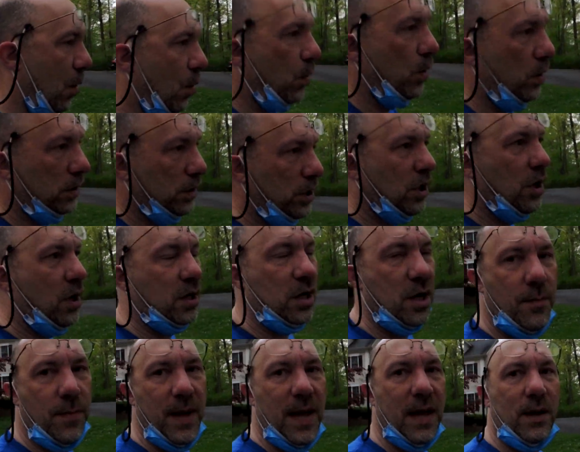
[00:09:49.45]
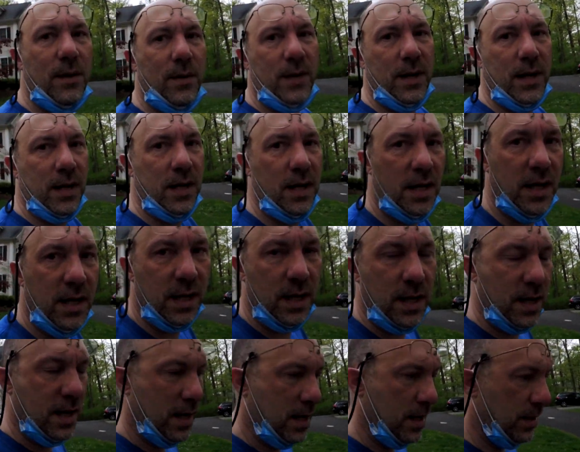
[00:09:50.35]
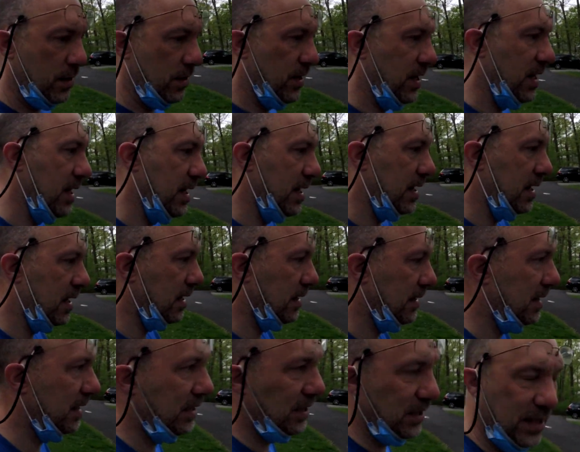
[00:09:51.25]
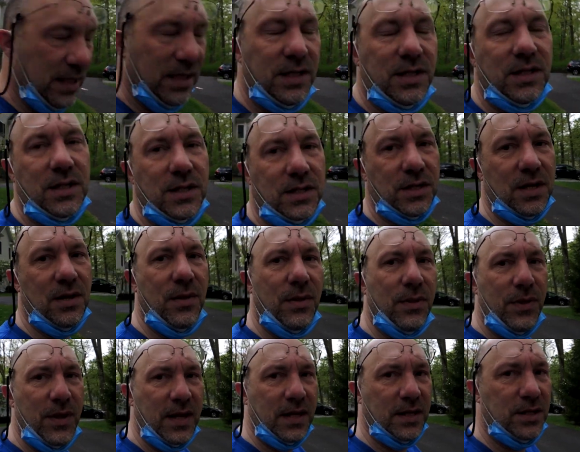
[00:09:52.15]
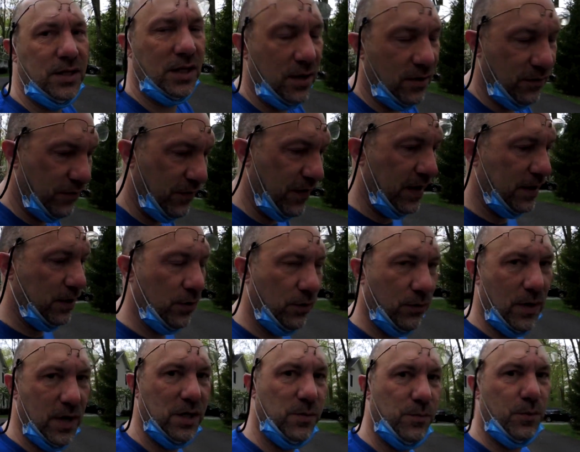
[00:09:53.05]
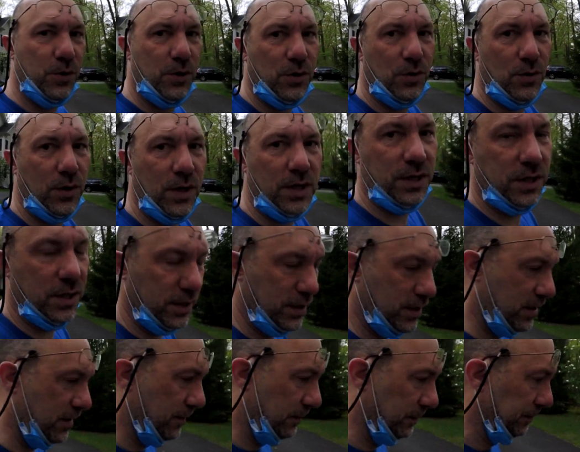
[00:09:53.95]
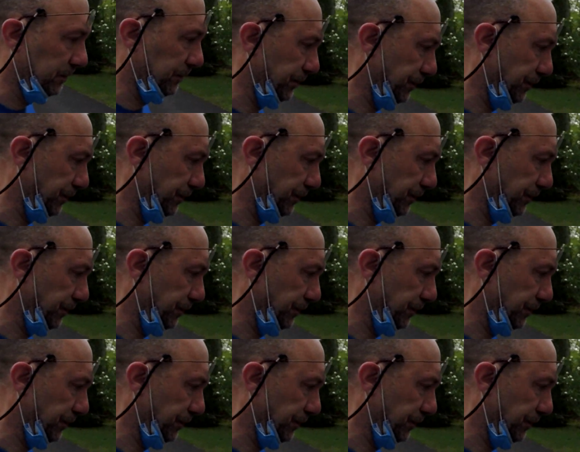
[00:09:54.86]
we'll talk about the diseases and things that affect the respiratory system.